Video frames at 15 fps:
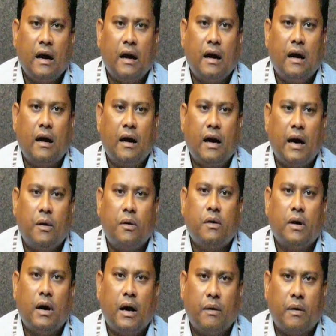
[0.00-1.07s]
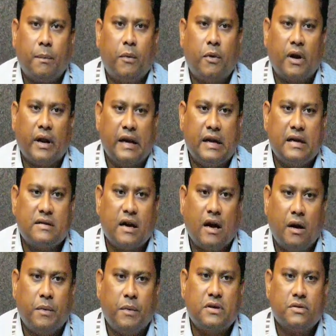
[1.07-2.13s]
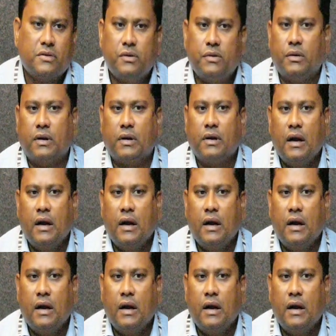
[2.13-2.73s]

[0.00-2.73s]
how our model is, how much good,